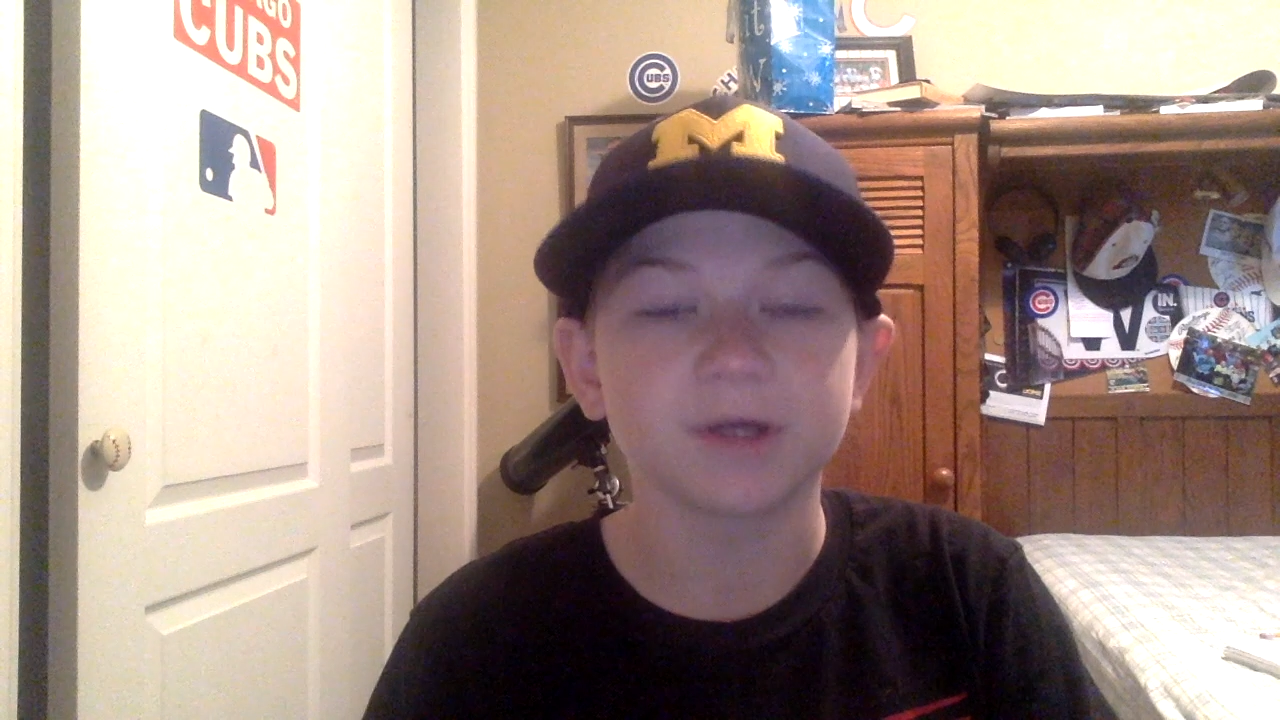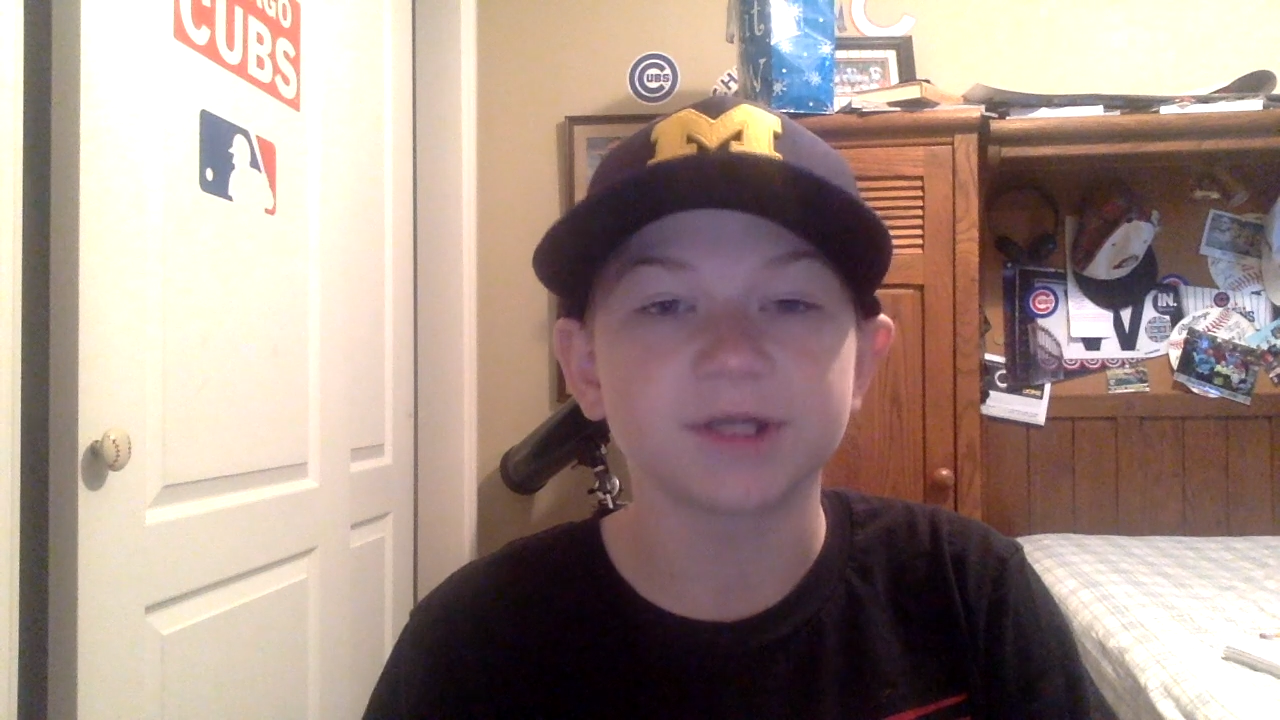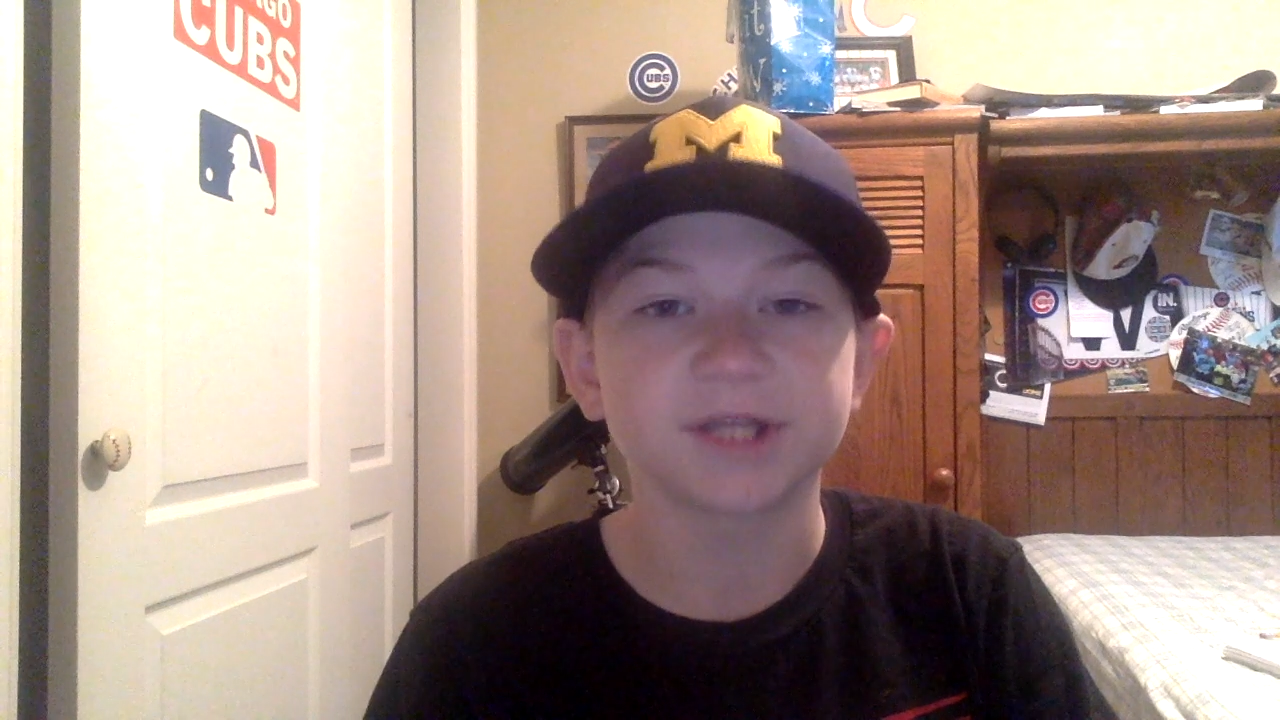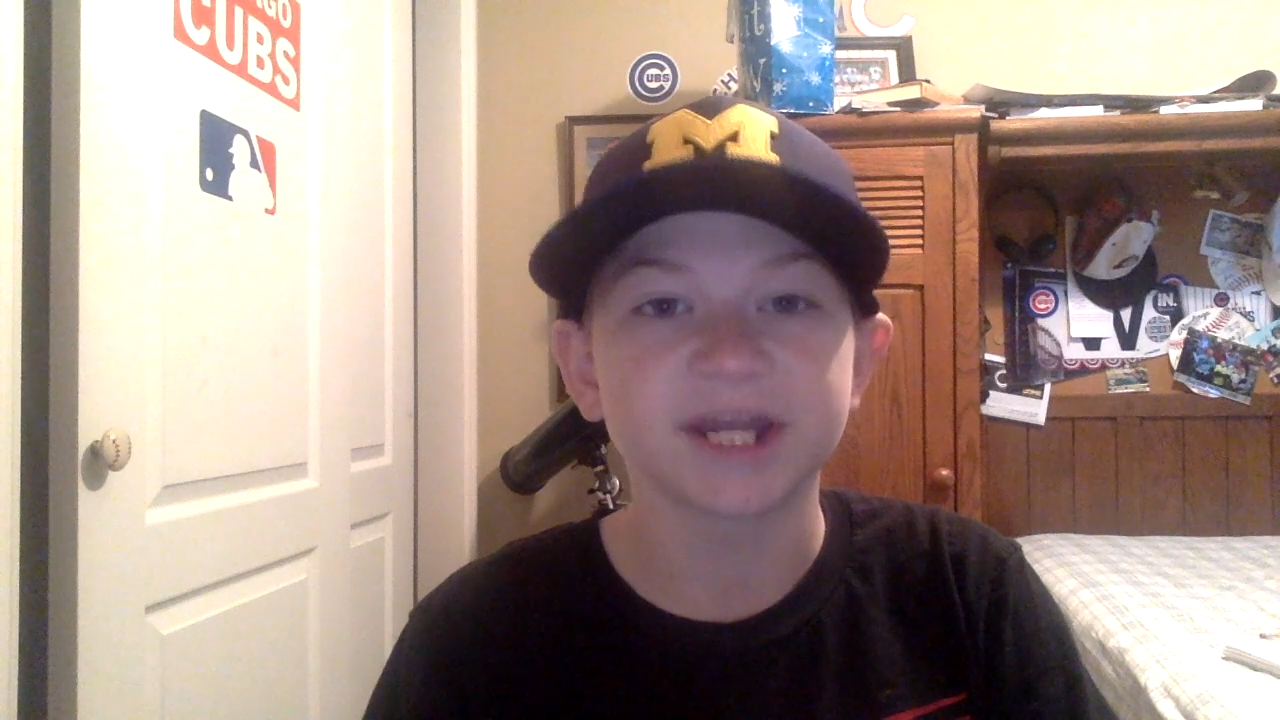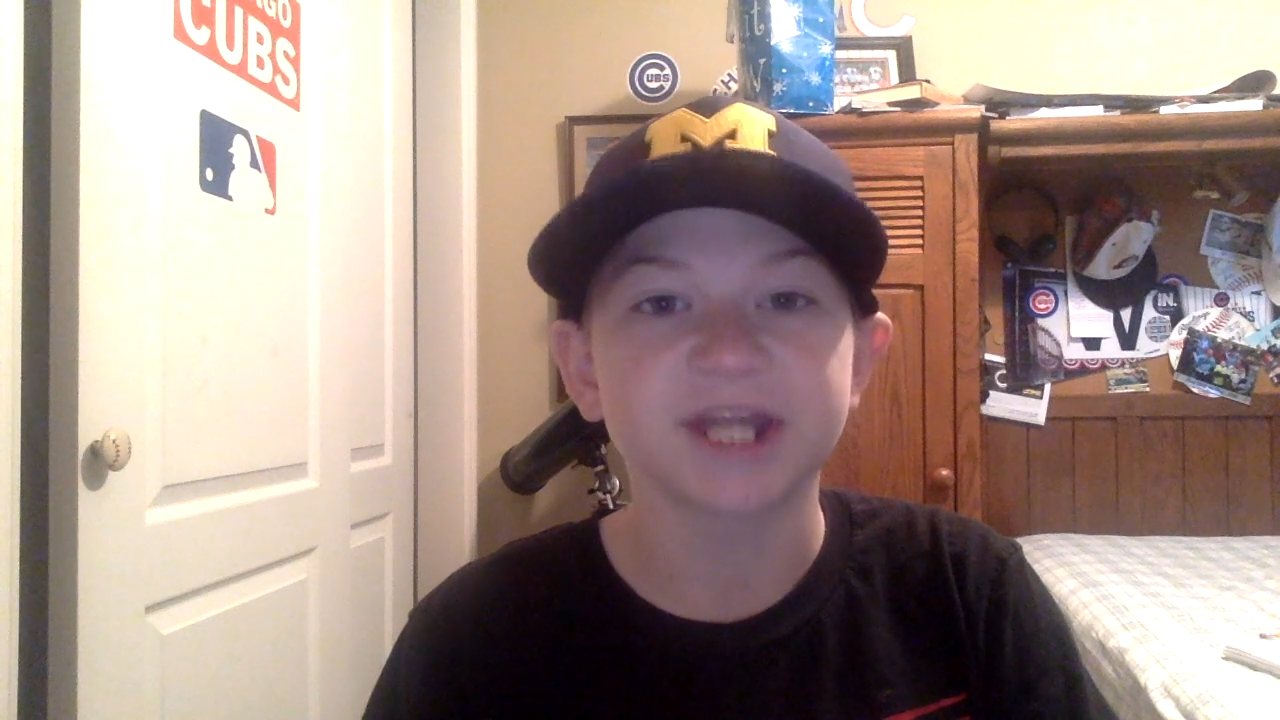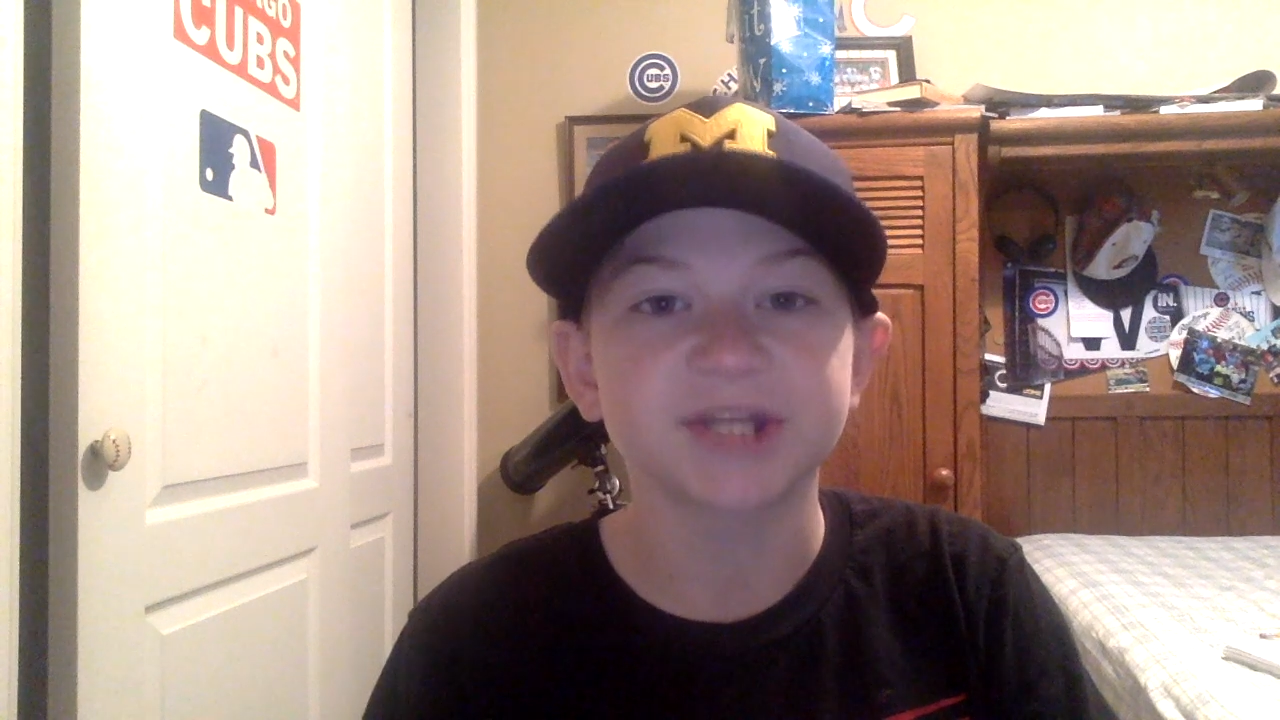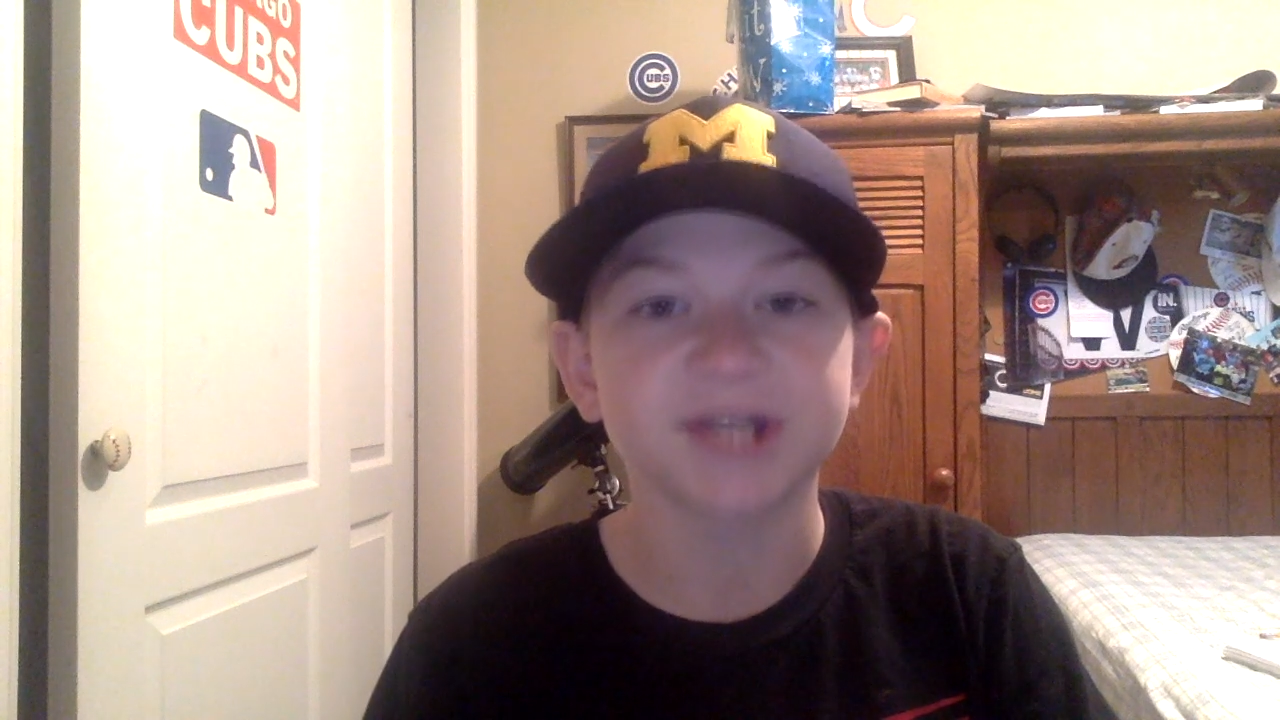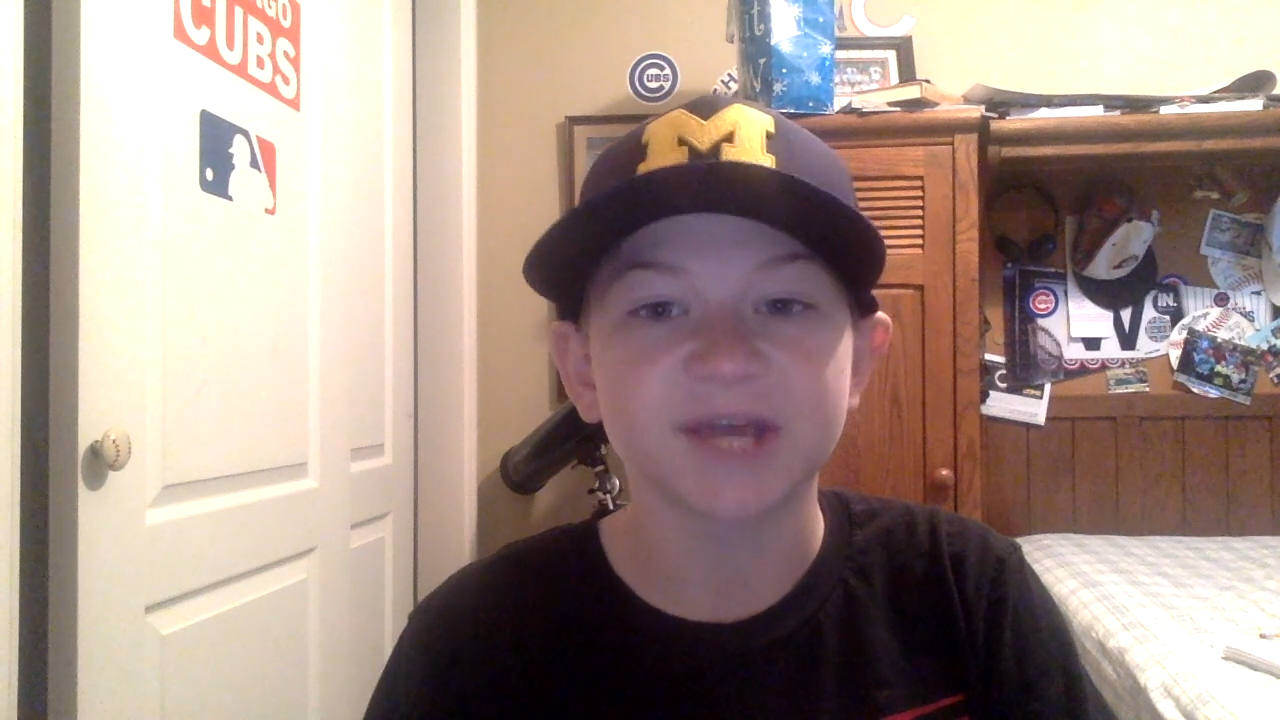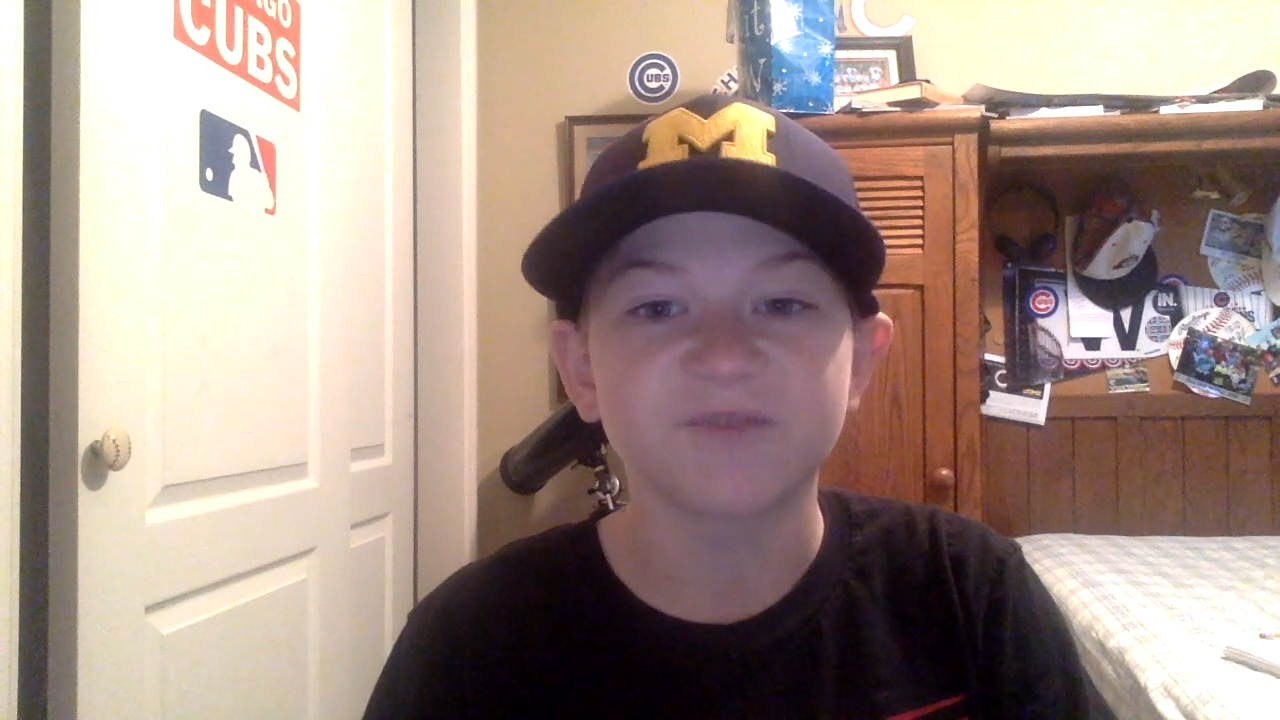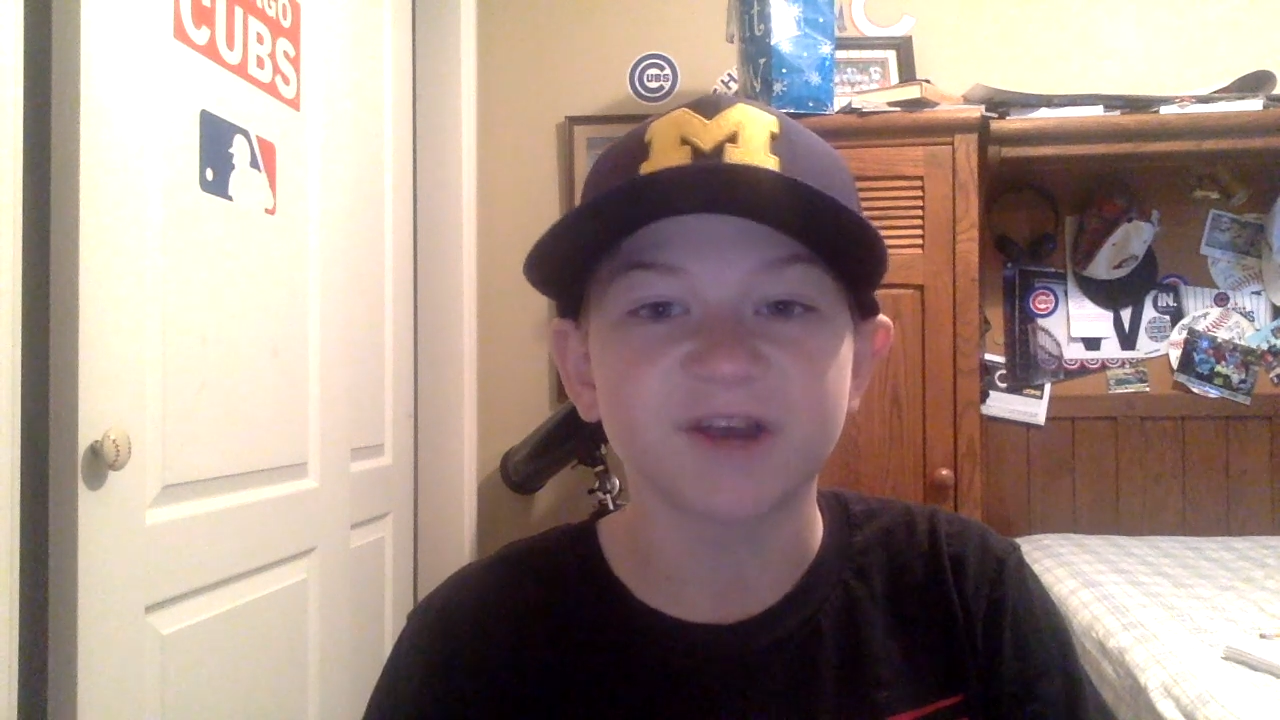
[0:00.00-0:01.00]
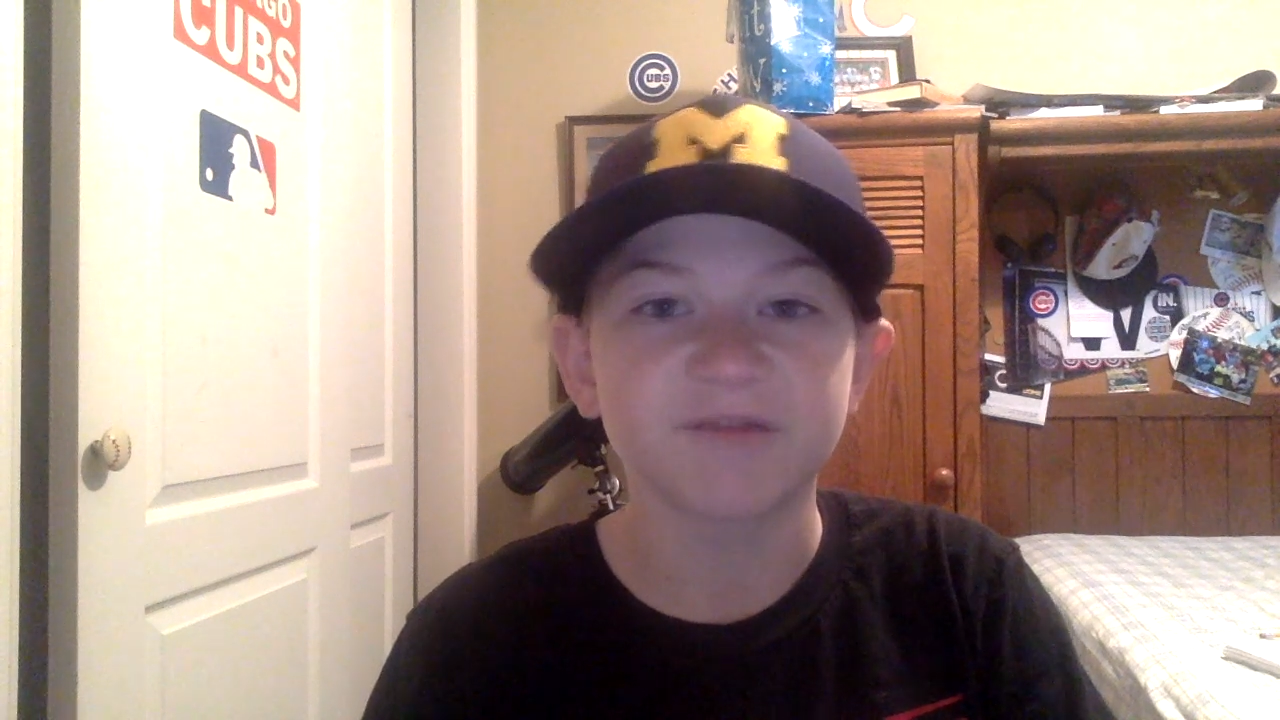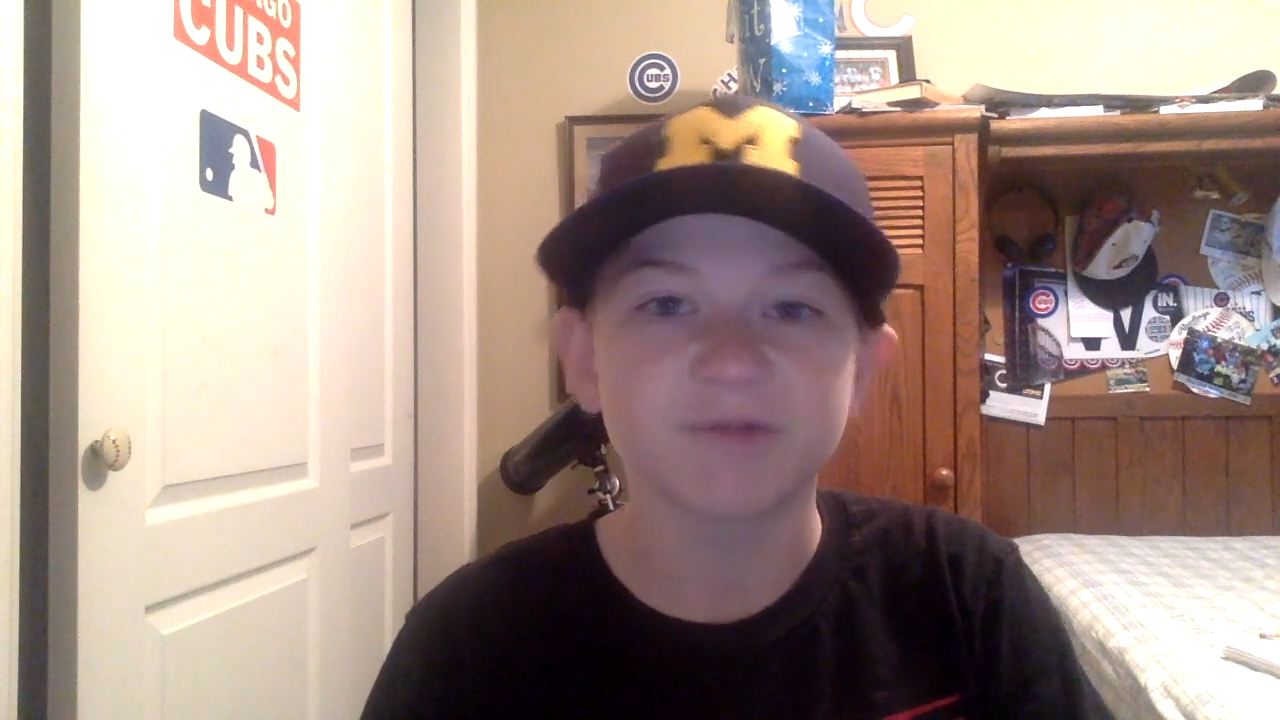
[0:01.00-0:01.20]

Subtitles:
tonight's Game 5